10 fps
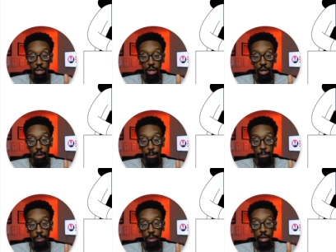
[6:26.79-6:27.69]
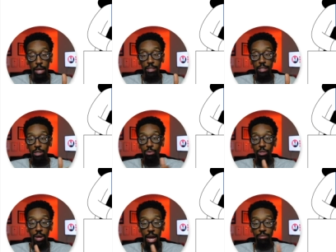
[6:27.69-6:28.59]
um, and then
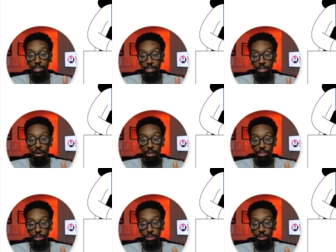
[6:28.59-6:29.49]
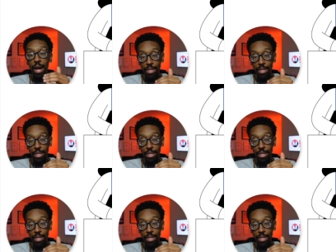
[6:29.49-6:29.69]
when you have these in your arsenal i